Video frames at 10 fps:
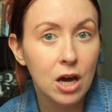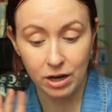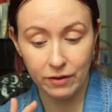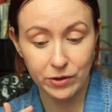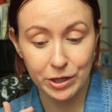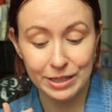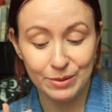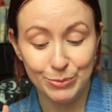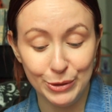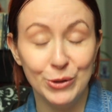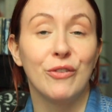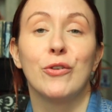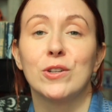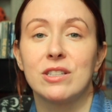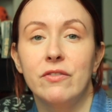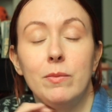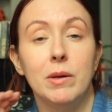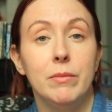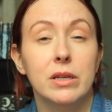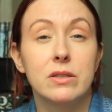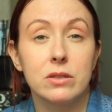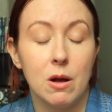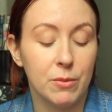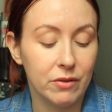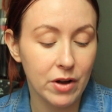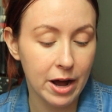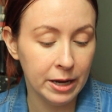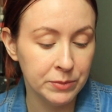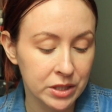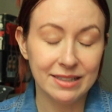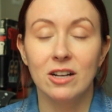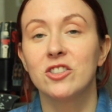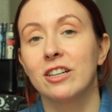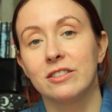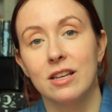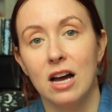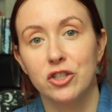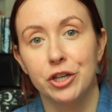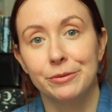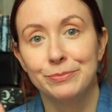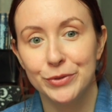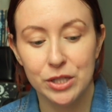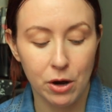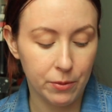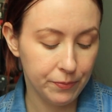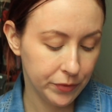Cover is beautiful. It's giving me midsummer vibes. It sounds like a slasher. So